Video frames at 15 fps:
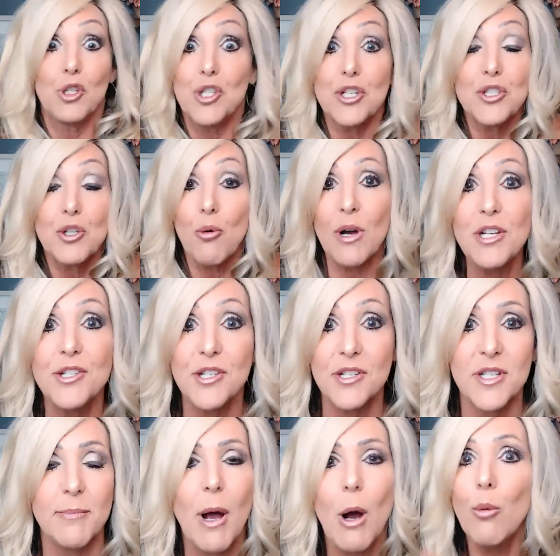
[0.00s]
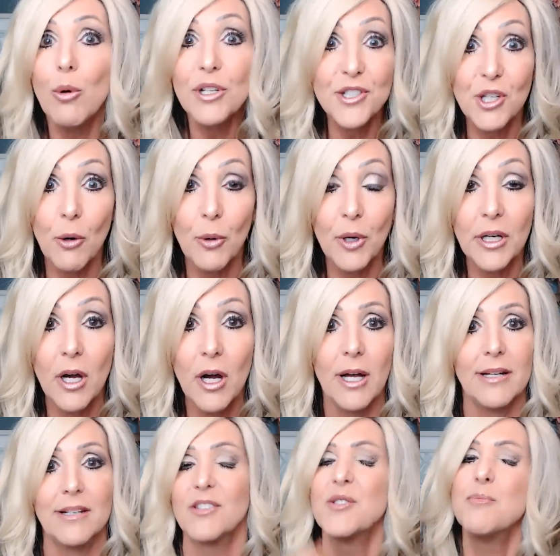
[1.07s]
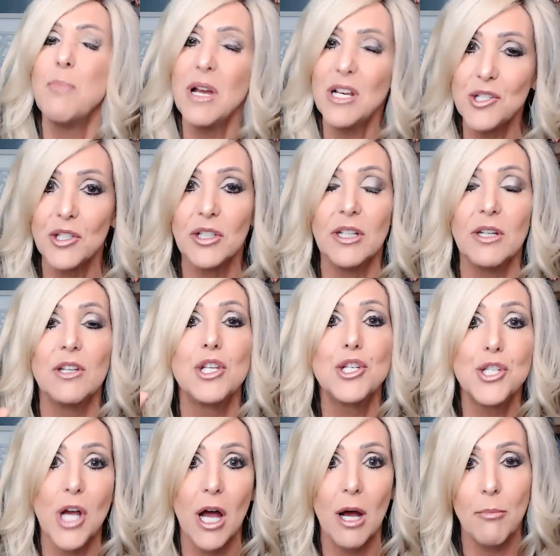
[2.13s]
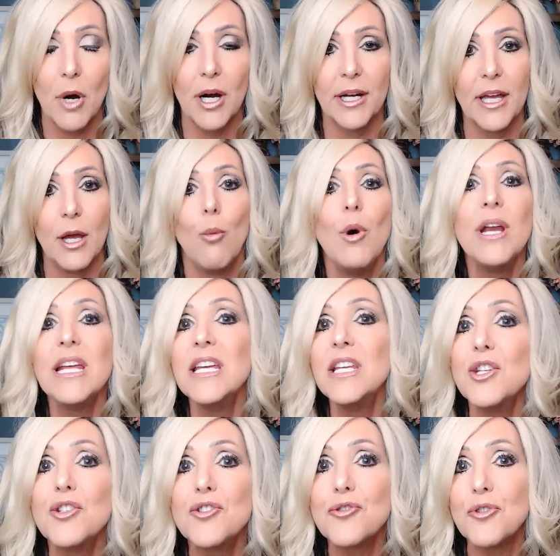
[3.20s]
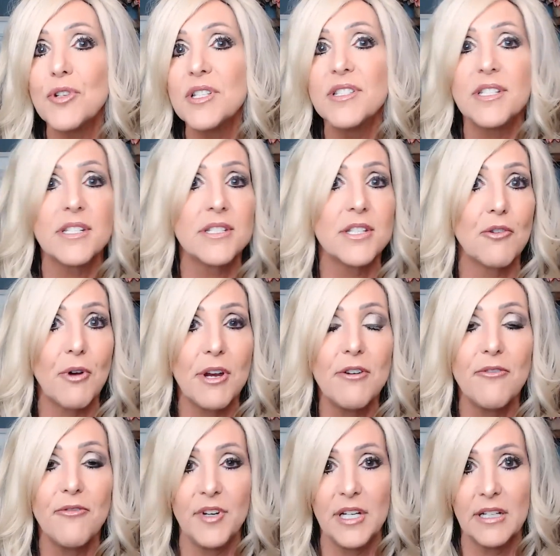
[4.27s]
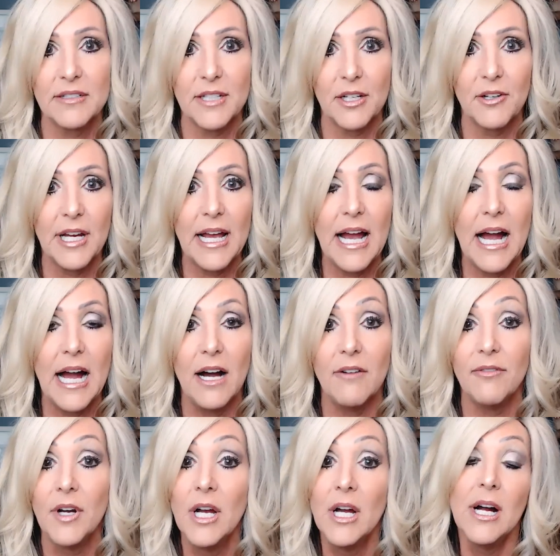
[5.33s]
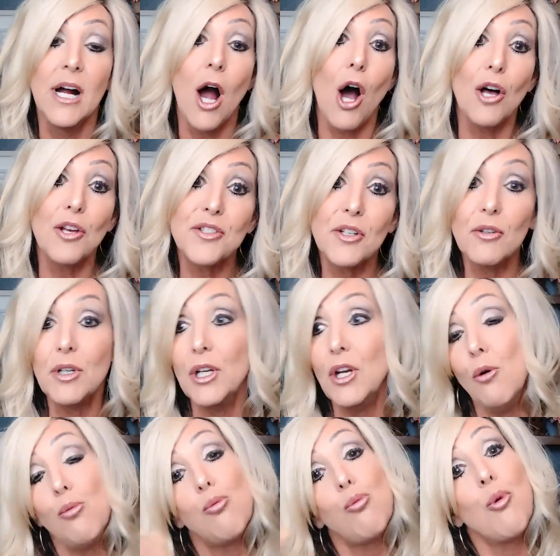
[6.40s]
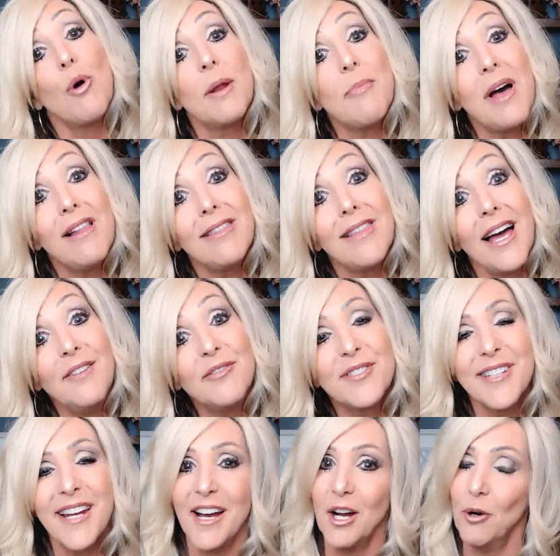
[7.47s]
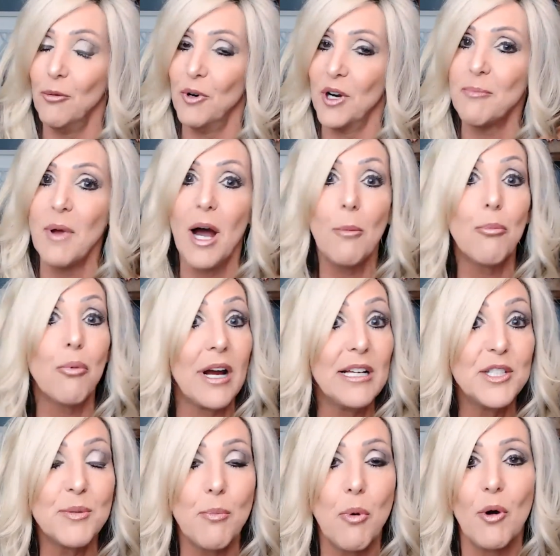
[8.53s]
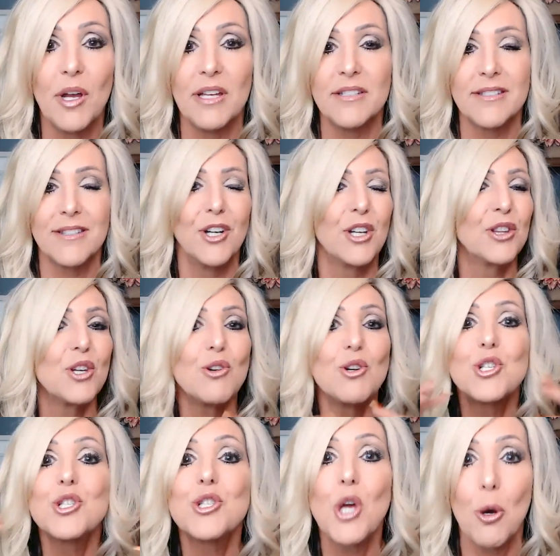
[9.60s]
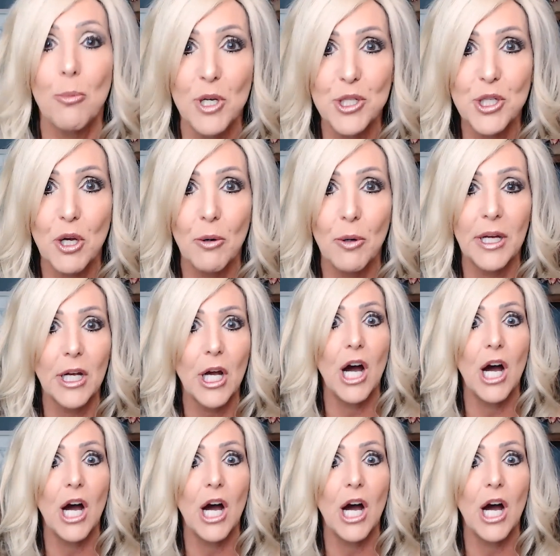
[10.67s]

just questions about what's going on, especially in the job market. What industries does the greater Phoenix area have? Also, you know, what about lifestyle? What about price points? Look, there is so much going